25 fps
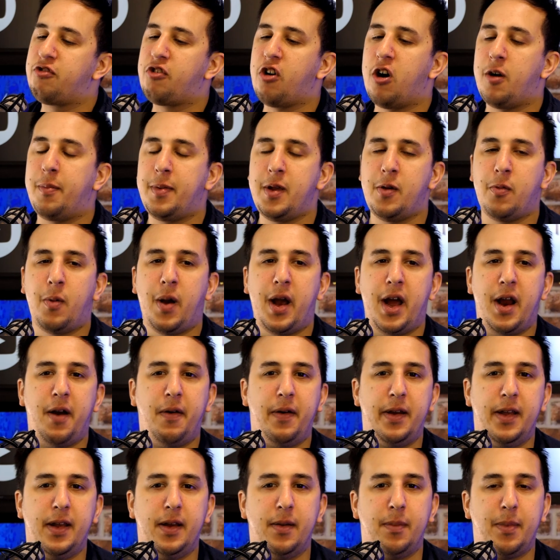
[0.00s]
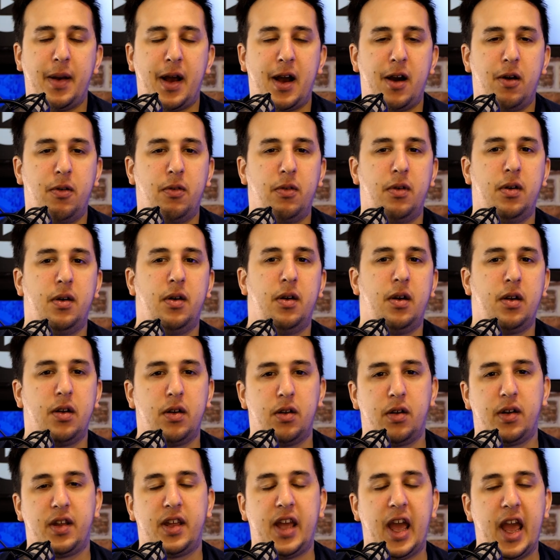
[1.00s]
got to be wary about
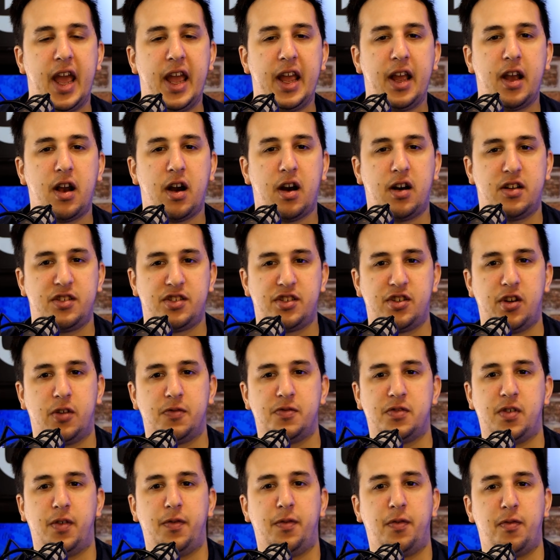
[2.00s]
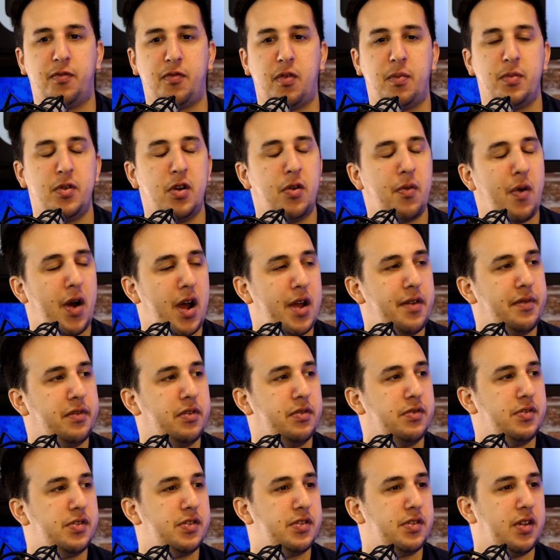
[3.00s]
getting cast-offs from your
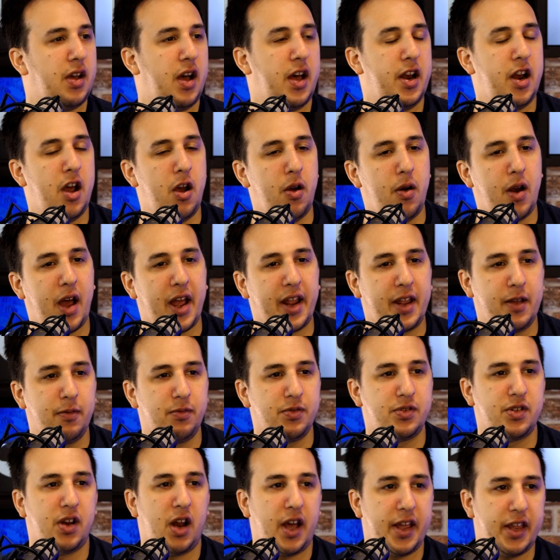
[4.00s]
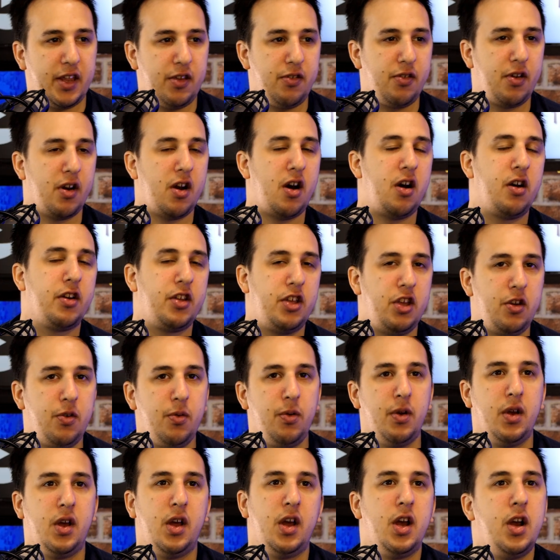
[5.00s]
rivals. I know, like it was like you can argue
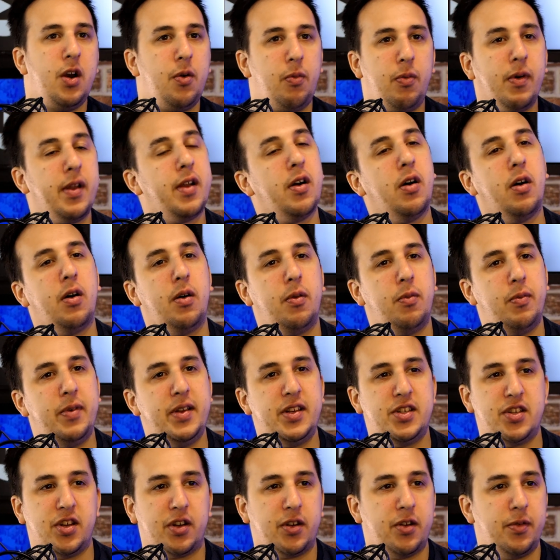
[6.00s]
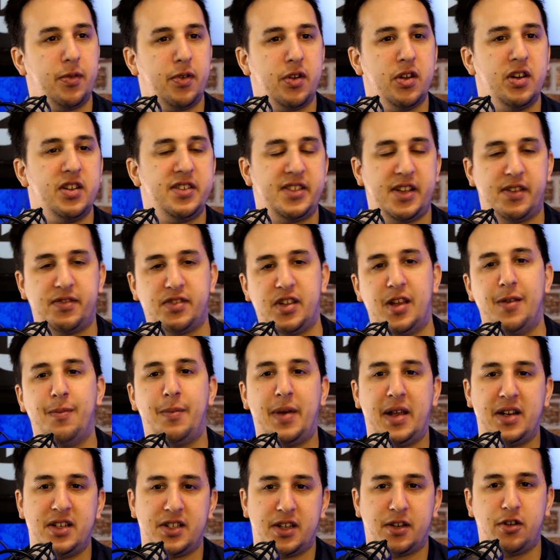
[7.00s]
we got we took Kulusevski and
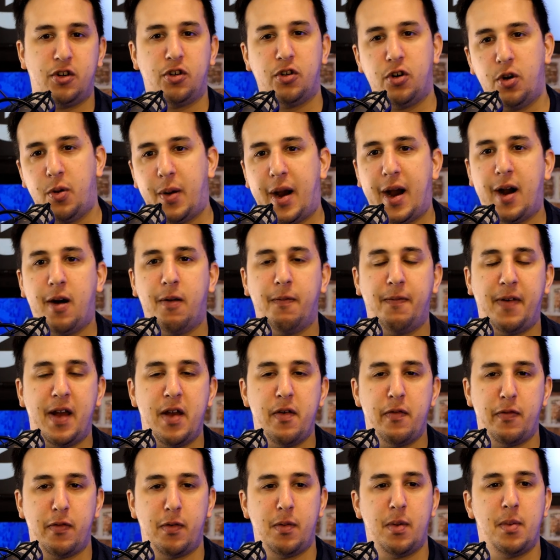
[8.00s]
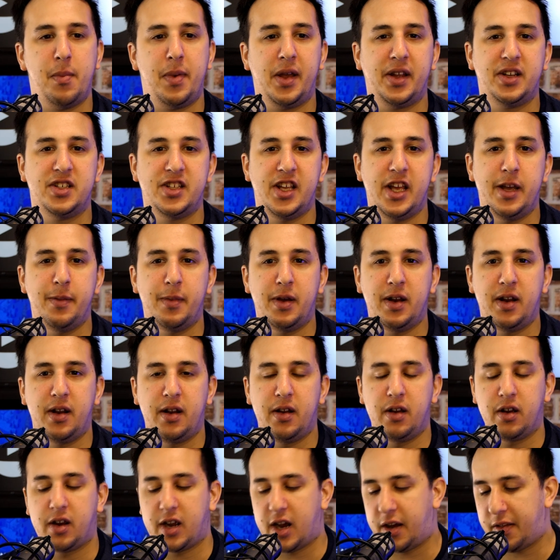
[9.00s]
Bentancur who were out of favour from a big team, and
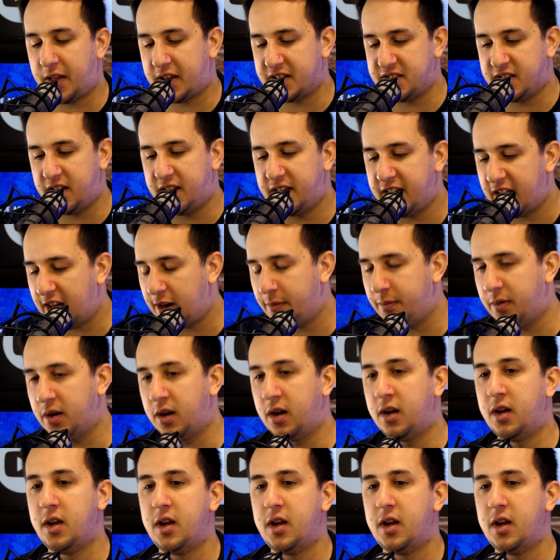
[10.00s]
look how that turned out. But